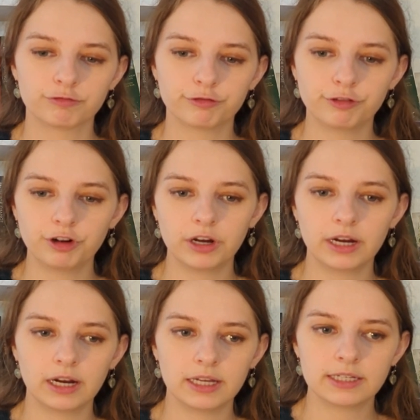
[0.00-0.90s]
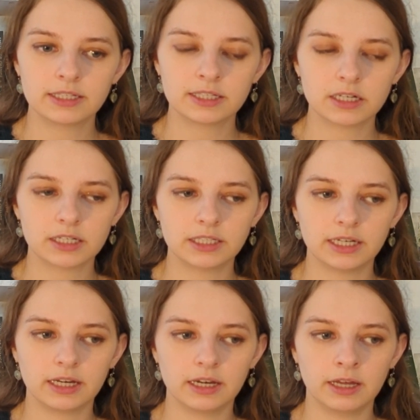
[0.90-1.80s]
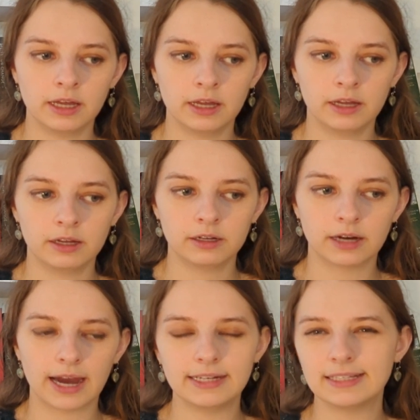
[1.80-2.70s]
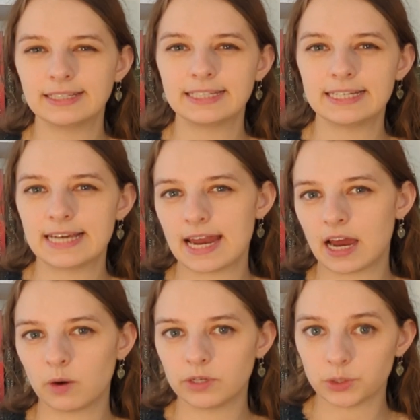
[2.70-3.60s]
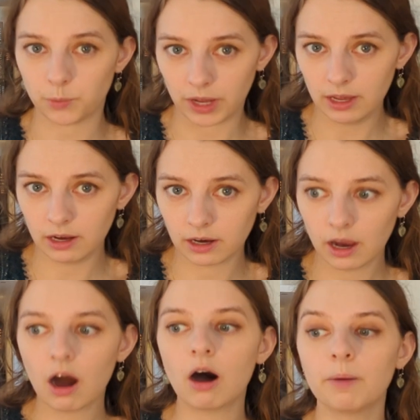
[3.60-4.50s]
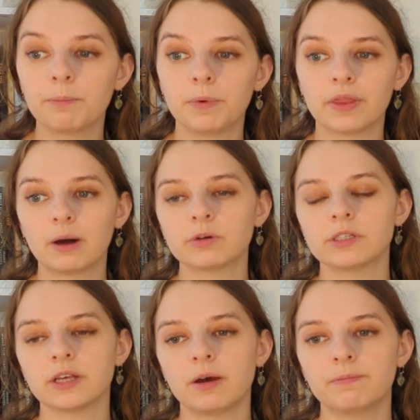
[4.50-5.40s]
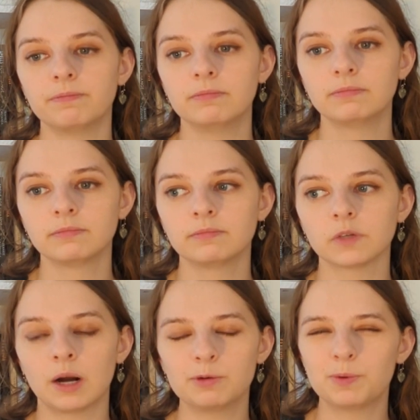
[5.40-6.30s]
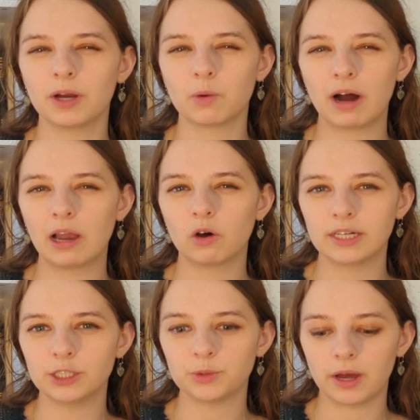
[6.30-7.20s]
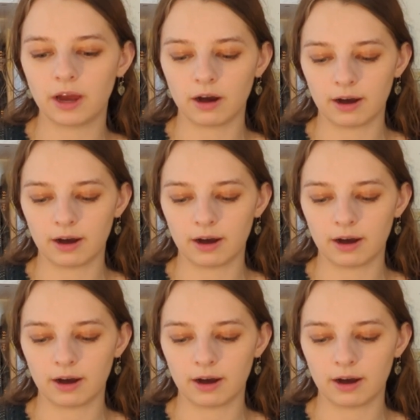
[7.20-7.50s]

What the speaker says: really studying 8 to 10 hours a week, but that was I was putting quite a lot into it.